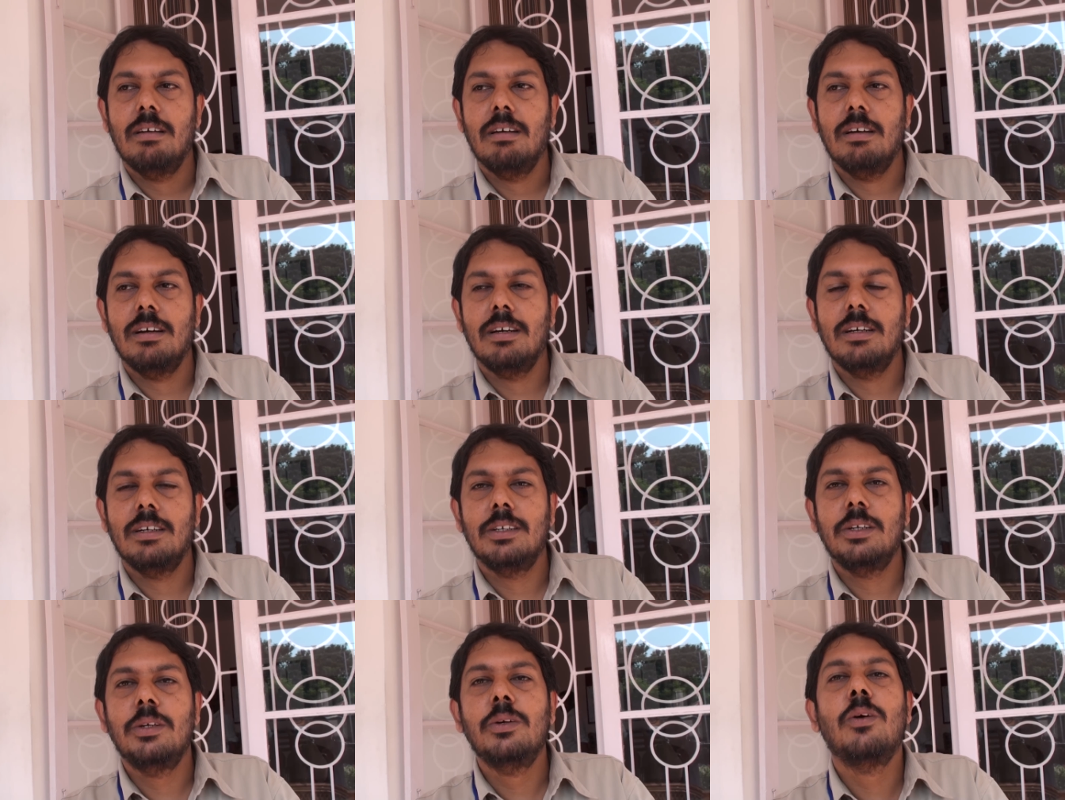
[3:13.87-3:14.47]

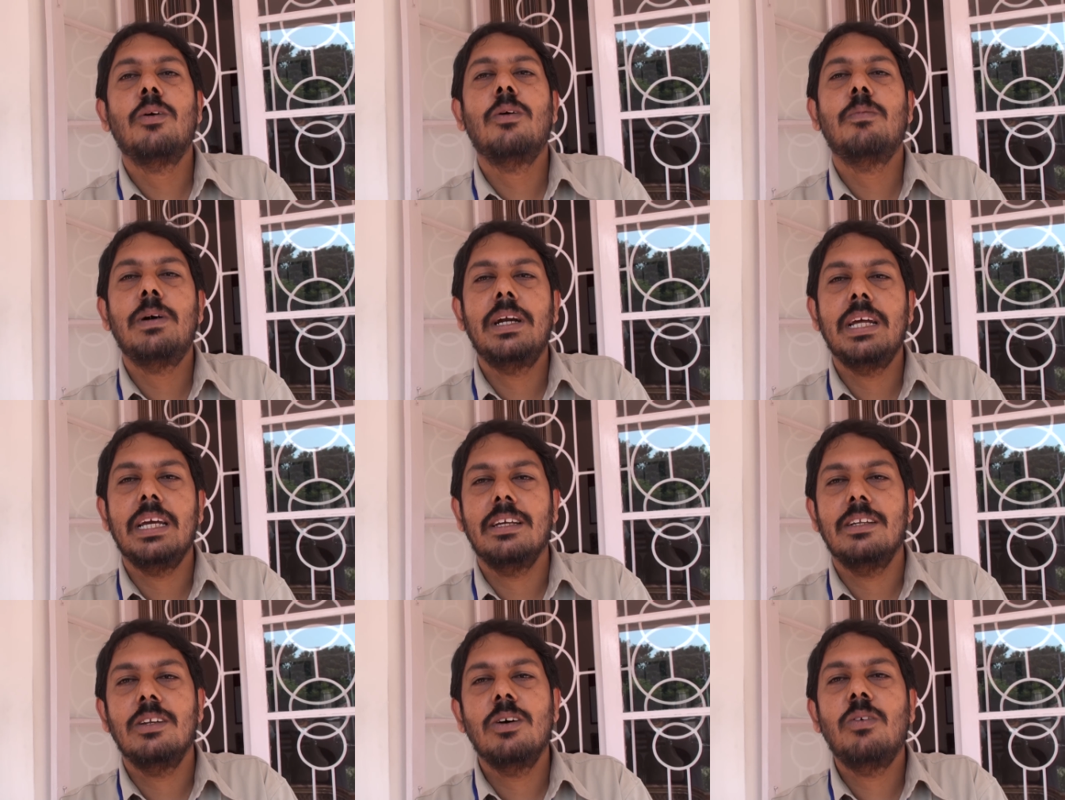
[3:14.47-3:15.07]
uh,
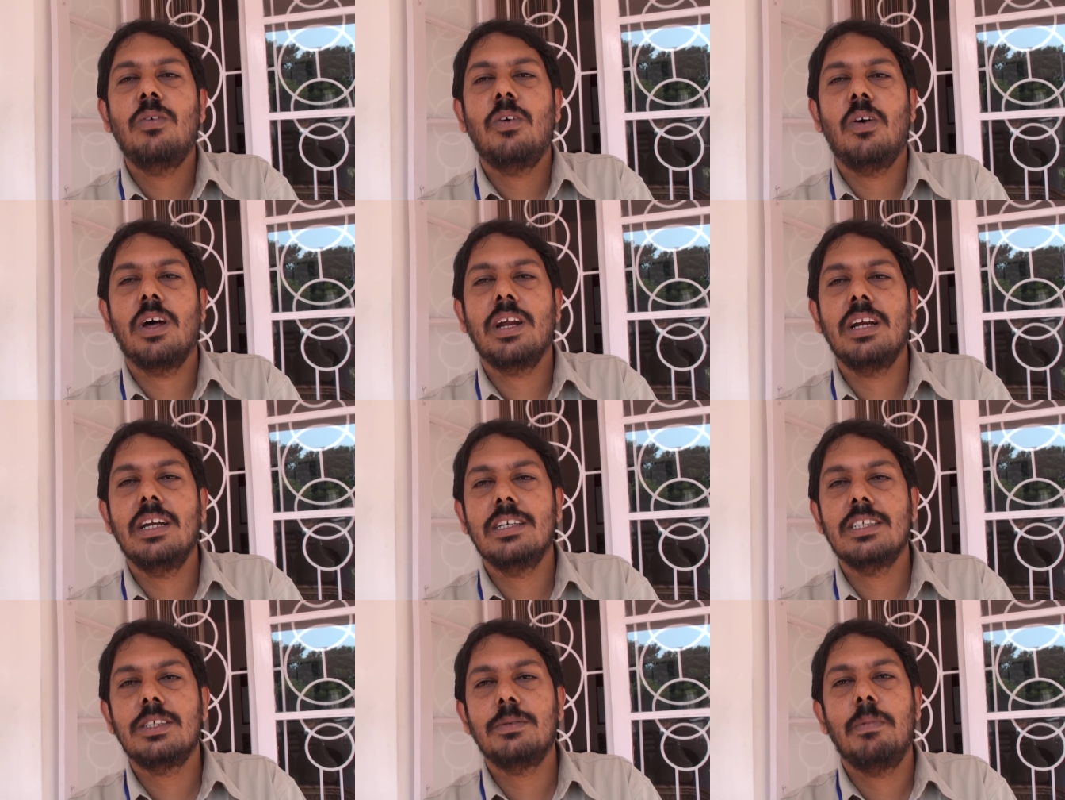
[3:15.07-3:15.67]
nobody, no
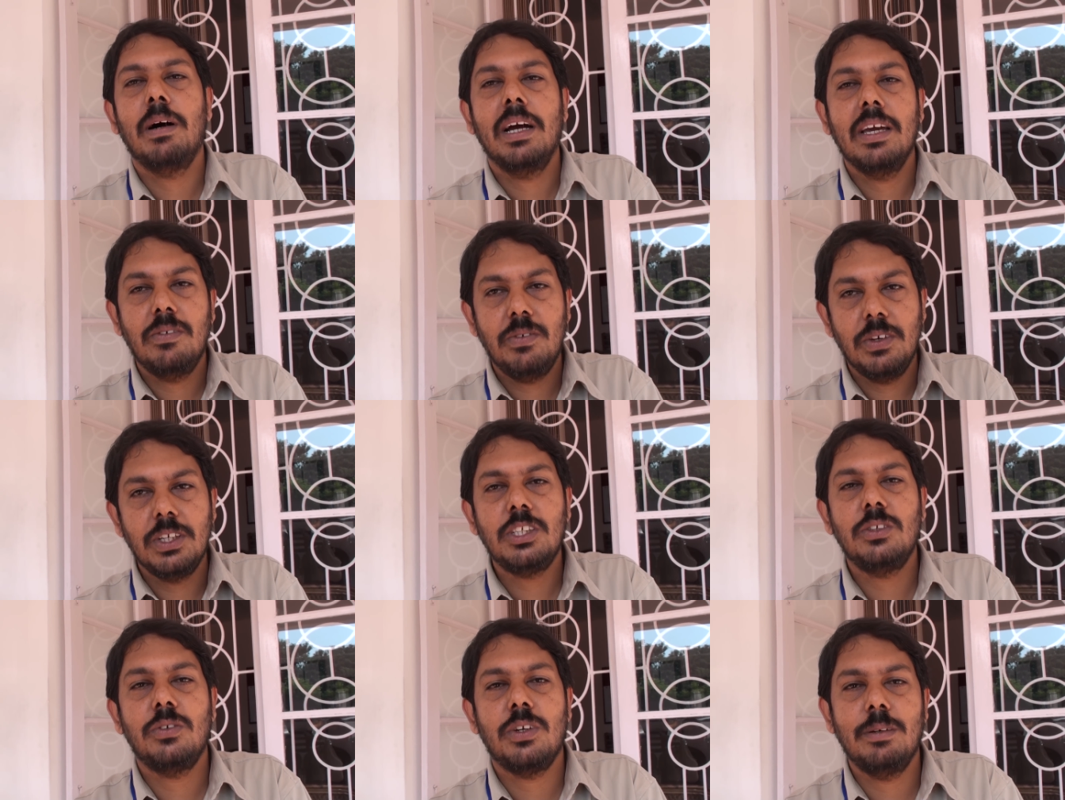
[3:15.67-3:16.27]
foreigners buy
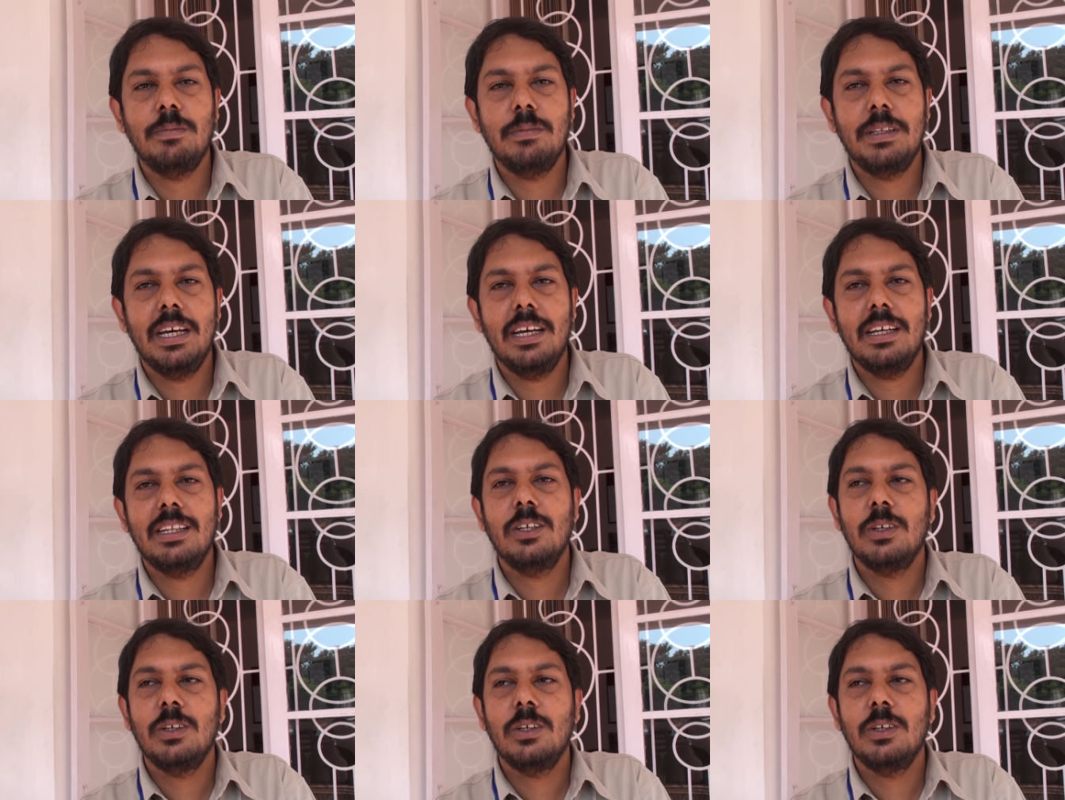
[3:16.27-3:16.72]
fish from there.